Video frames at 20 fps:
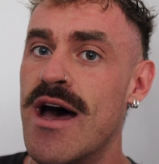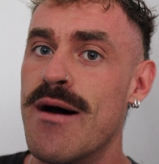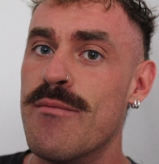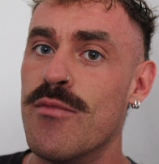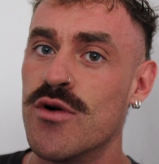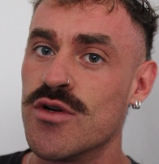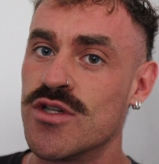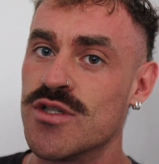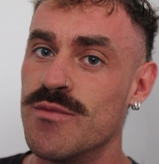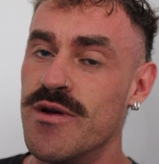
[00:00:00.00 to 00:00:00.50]
that
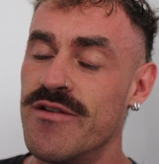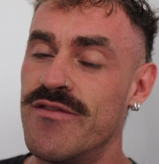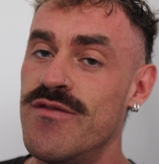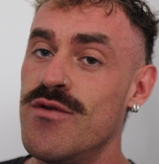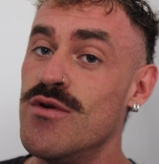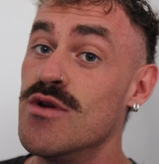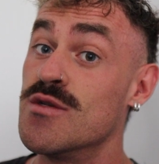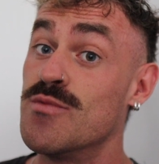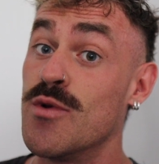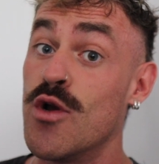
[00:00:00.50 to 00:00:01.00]
much and my
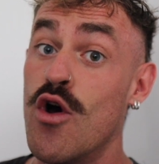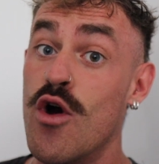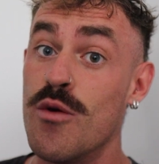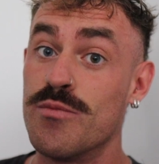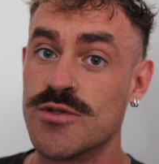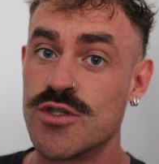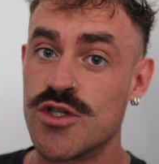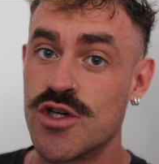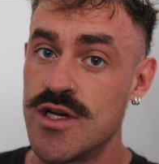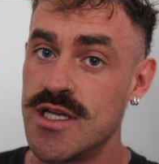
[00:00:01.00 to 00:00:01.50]
food has been
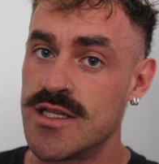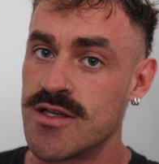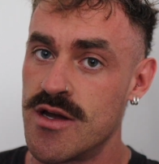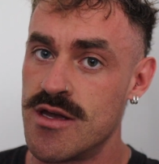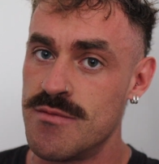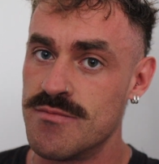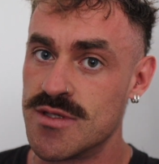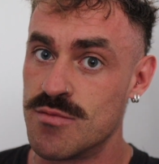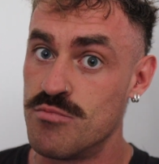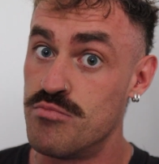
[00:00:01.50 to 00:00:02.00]
up 3 times.